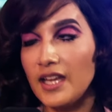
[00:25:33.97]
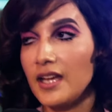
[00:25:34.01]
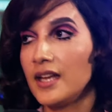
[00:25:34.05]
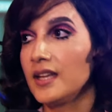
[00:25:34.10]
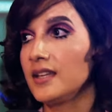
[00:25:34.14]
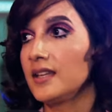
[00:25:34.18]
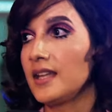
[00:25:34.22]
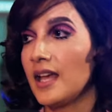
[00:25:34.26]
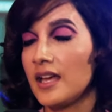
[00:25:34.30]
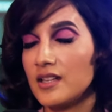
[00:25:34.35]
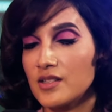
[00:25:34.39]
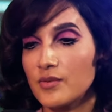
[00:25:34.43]

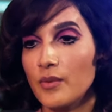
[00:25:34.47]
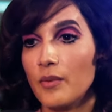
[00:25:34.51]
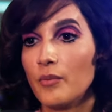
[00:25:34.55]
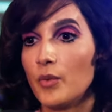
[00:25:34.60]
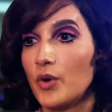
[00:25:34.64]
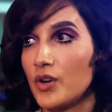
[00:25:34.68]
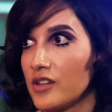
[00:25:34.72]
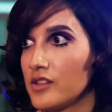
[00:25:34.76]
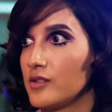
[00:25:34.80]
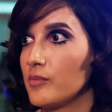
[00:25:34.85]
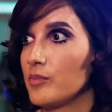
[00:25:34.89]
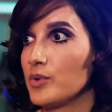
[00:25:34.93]
And that's when
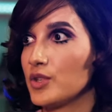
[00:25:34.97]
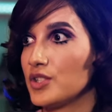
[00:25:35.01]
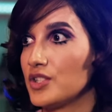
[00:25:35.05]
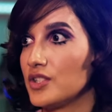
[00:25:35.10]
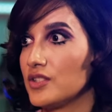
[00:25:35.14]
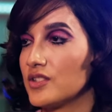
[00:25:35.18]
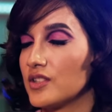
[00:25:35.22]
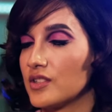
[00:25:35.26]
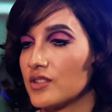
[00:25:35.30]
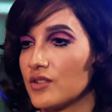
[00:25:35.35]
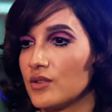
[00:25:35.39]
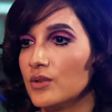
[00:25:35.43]
one of the
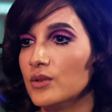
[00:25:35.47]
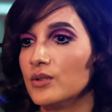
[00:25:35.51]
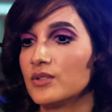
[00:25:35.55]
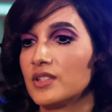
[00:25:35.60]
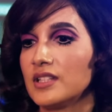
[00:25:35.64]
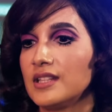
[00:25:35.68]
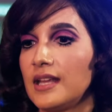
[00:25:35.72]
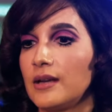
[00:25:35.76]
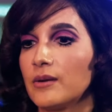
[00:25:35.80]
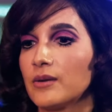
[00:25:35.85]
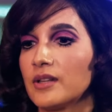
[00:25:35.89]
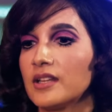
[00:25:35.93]
producers called
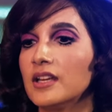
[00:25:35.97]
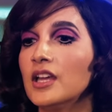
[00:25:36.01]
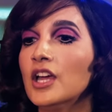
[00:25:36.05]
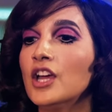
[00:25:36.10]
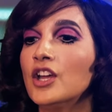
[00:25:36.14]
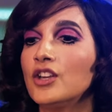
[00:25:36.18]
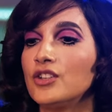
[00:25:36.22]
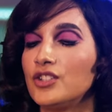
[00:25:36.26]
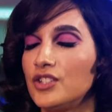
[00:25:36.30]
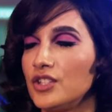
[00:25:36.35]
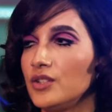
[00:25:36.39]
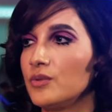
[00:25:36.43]
and they were like,
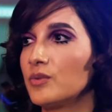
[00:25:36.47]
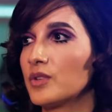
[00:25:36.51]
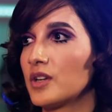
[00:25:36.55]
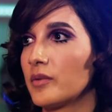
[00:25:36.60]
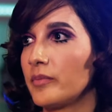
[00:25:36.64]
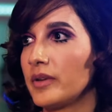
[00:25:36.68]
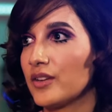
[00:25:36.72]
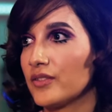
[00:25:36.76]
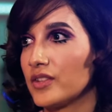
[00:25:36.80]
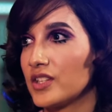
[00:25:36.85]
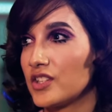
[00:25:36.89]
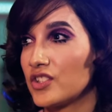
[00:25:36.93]
do you want to
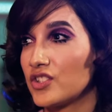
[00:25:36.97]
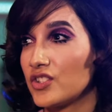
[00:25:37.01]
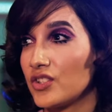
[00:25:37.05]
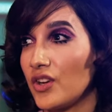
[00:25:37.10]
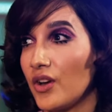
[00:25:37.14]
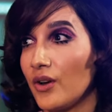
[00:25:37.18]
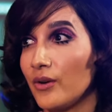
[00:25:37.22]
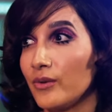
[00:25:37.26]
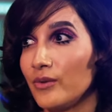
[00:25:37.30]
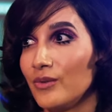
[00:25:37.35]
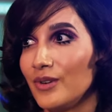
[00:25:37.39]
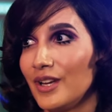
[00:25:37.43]
be on this
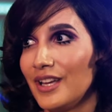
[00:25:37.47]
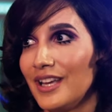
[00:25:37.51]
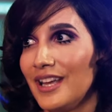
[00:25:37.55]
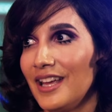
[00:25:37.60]
show?